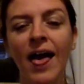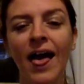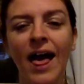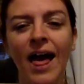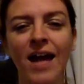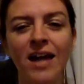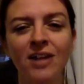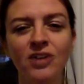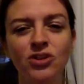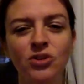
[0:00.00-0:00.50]

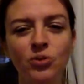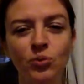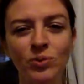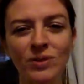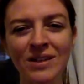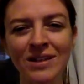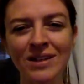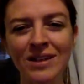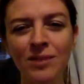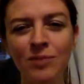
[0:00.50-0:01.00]
And it's
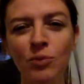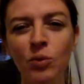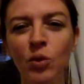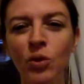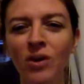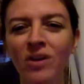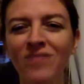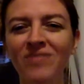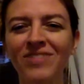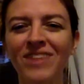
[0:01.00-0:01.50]
really more
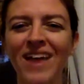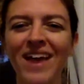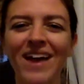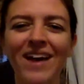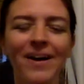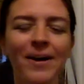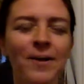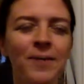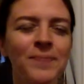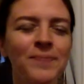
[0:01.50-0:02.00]
of
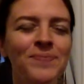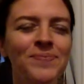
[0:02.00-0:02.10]
like,